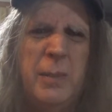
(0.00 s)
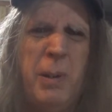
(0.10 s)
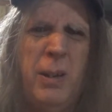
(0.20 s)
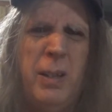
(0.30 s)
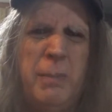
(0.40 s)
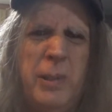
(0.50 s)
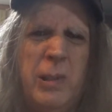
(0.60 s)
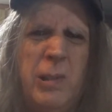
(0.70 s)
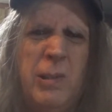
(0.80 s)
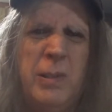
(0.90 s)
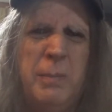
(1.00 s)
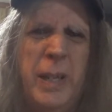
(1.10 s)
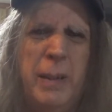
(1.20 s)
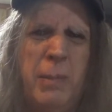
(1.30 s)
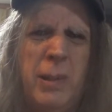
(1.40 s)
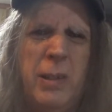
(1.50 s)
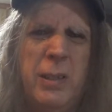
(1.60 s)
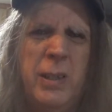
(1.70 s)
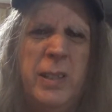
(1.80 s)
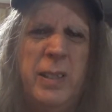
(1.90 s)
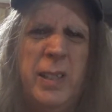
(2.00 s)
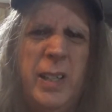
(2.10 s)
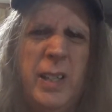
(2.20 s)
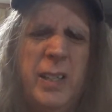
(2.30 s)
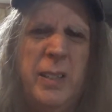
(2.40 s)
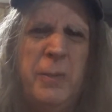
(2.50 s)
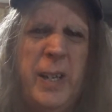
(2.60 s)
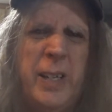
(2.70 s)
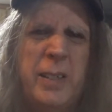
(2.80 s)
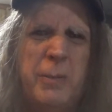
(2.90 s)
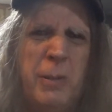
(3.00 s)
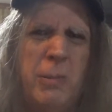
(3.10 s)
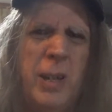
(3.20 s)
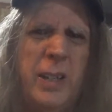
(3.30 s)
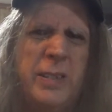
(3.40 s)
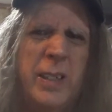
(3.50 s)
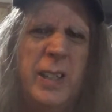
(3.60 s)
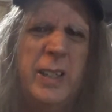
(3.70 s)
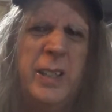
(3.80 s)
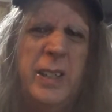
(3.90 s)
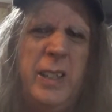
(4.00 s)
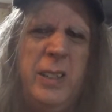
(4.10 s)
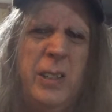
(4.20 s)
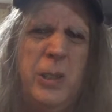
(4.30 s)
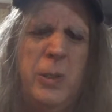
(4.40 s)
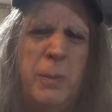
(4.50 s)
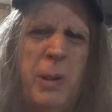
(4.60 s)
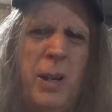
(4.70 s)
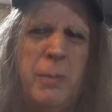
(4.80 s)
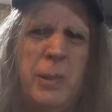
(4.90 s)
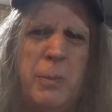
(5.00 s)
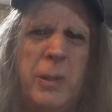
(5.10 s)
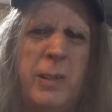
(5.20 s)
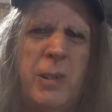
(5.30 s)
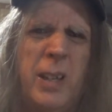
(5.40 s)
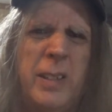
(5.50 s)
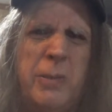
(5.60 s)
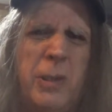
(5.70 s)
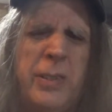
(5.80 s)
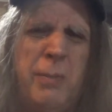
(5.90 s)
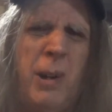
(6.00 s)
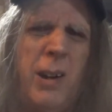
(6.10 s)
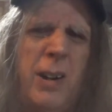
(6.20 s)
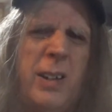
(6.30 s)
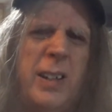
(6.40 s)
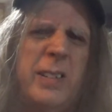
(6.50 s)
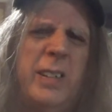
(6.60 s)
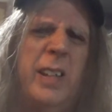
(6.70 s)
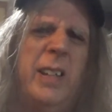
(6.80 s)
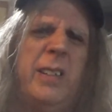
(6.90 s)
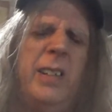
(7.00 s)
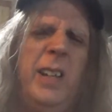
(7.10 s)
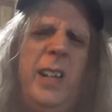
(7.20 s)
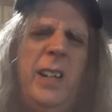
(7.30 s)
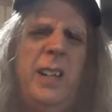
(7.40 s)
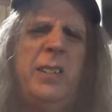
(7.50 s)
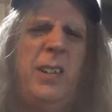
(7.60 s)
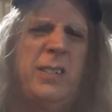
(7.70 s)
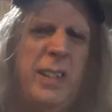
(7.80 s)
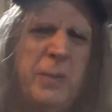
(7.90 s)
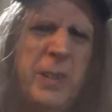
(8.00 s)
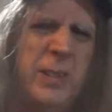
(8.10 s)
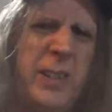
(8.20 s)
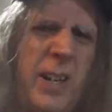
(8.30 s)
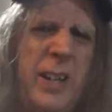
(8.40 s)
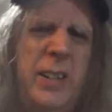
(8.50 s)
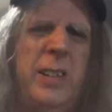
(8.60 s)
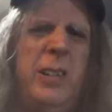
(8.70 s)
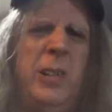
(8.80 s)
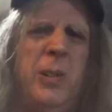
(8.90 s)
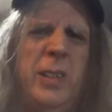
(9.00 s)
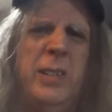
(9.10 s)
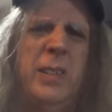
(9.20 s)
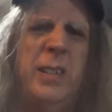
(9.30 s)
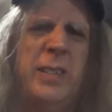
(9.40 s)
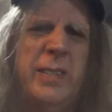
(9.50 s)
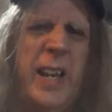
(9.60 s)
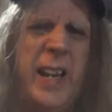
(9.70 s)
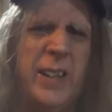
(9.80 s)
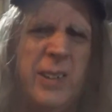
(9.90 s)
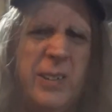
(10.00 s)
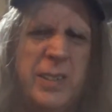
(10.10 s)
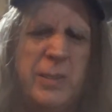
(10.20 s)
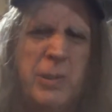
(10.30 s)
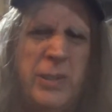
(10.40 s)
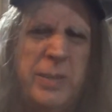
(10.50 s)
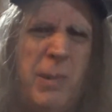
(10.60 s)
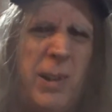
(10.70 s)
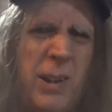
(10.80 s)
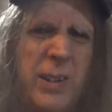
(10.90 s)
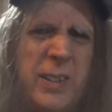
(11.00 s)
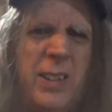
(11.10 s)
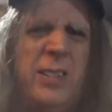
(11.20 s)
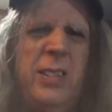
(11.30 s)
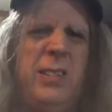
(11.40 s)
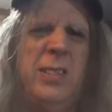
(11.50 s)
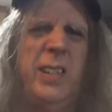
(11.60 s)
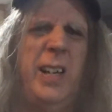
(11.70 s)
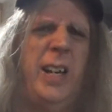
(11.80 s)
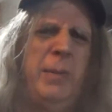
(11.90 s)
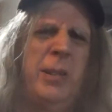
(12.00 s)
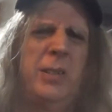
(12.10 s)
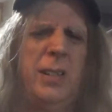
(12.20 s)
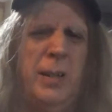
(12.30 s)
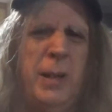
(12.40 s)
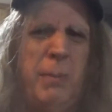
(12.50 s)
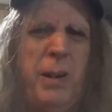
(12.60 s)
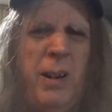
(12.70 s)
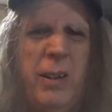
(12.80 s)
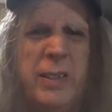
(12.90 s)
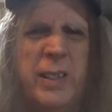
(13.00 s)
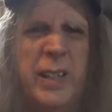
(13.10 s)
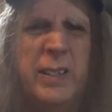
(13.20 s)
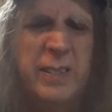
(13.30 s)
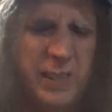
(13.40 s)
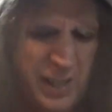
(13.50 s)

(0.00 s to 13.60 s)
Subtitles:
Politburo member who had defected from Russia, and he knew the Politburo pretty well. He's real smart. Like I say, he talks like Phil Donahue and Sanders. He's real smart. He talks a long time, knows a lot about politics.